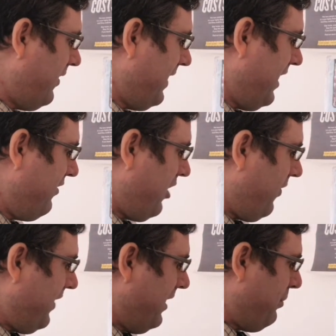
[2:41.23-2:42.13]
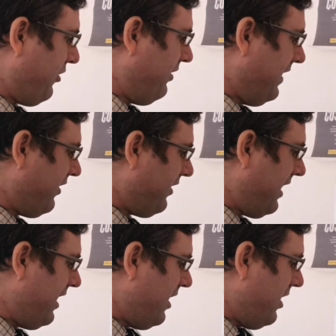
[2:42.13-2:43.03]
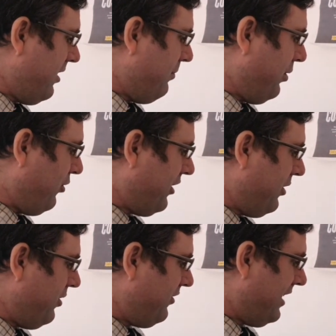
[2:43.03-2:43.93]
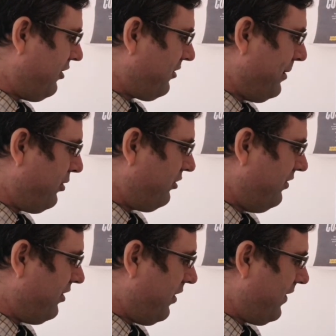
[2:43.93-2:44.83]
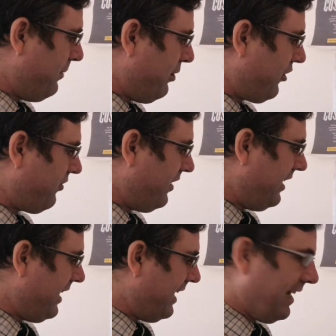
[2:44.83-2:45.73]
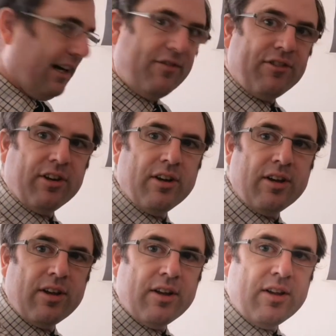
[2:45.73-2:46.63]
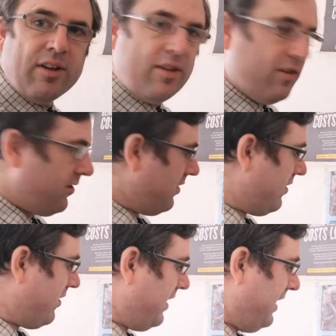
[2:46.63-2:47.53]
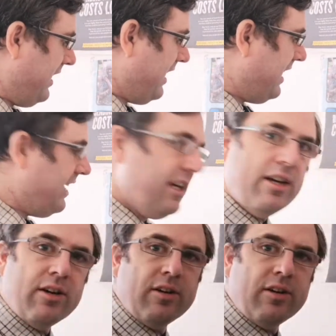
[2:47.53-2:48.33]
Now you've got the apostrophe there, as I say, but also Sarah smokes, you've got the apostrophe after the E